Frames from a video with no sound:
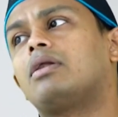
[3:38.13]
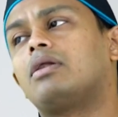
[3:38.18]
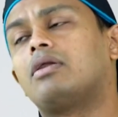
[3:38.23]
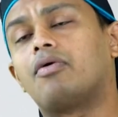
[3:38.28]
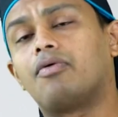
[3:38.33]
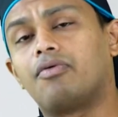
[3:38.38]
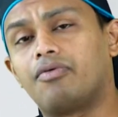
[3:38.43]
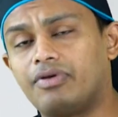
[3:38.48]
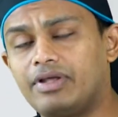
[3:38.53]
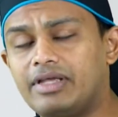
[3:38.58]

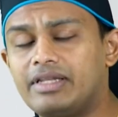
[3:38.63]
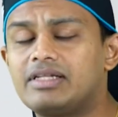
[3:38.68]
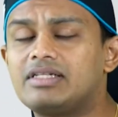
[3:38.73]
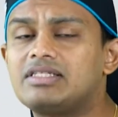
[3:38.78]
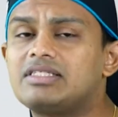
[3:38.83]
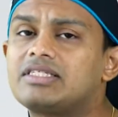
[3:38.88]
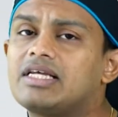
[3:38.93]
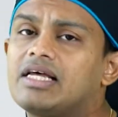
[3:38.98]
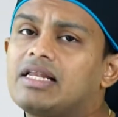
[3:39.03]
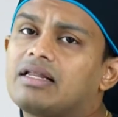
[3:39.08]
Now,
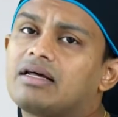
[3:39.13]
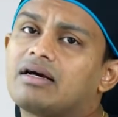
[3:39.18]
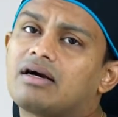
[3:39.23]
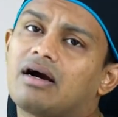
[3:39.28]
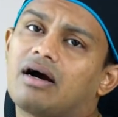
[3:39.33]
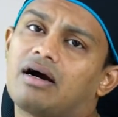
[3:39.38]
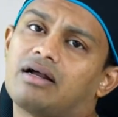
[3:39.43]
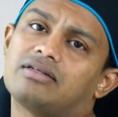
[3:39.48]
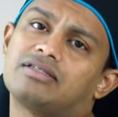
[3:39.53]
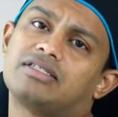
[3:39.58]
renal cell
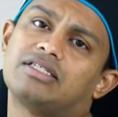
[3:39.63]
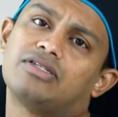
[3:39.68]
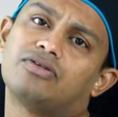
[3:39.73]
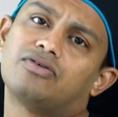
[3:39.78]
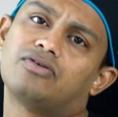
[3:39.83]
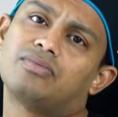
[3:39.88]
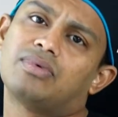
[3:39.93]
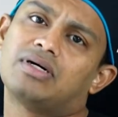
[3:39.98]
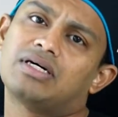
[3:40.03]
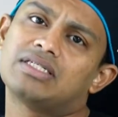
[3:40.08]

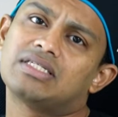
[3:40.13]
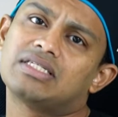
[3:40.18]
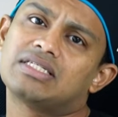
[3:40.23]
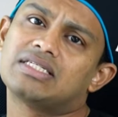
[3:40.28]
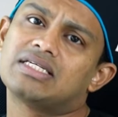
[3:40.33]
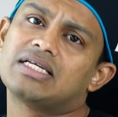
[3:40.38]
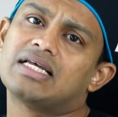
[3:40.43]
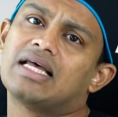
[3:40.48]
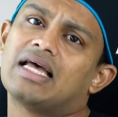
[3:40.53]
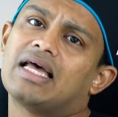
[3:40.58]

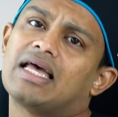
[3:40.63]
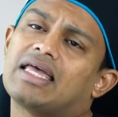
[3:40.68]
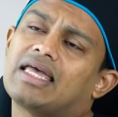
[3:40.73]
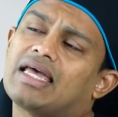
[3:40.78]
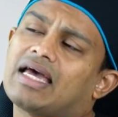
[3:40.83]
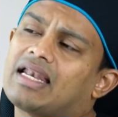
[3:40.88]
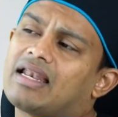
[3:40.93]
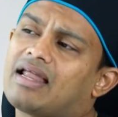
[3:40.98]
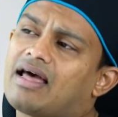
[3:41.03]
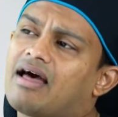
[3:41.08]
carcinomas
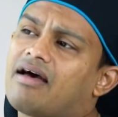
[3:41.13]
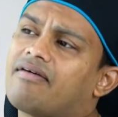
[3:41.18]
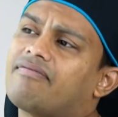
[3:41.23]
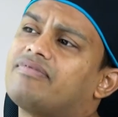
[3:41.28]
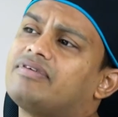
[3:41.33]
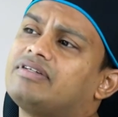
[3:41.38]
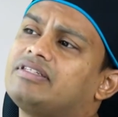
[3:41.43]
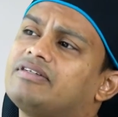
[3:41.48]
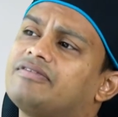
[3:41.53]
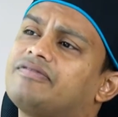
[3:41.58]
can
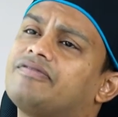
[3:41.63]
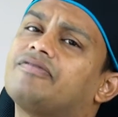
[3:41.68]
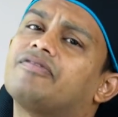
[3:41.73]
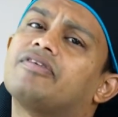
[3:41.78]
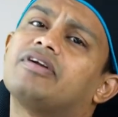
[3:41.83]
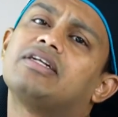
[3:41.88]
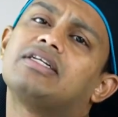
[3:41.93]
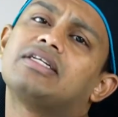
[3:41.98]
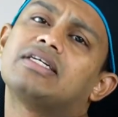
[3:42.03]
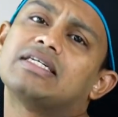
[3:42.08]
have
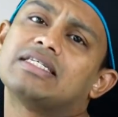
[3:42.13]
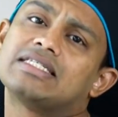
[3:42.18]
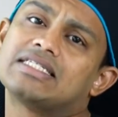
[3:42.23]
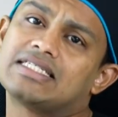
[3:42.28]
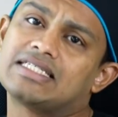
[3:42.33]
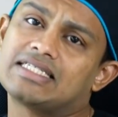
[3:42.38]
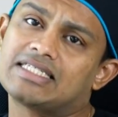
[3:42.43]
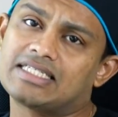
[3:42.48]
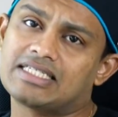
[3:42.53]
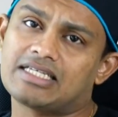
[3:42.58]
different
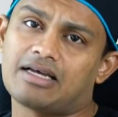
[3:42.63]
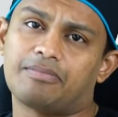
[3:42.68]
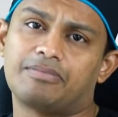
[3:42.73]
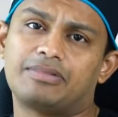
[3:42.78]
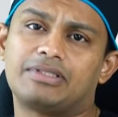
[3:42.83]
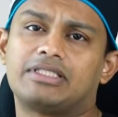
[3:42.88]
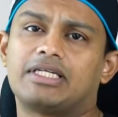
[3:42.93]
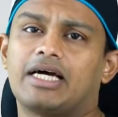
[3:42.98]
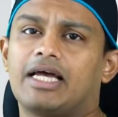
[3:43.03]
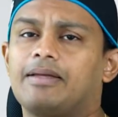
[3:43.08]

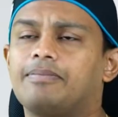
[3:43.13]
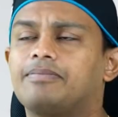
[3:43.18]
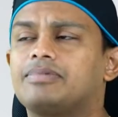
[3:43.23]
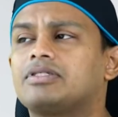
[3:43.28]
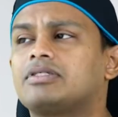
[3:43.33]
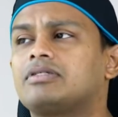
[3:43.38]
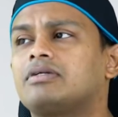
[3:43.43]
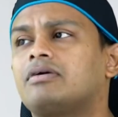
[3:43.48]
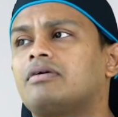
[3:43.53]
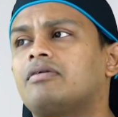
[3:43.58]

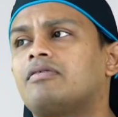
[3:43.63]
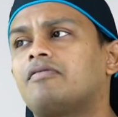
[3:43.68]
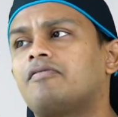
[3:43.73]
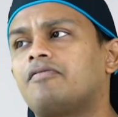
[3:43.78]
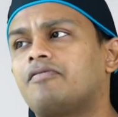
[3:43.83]
subtypes.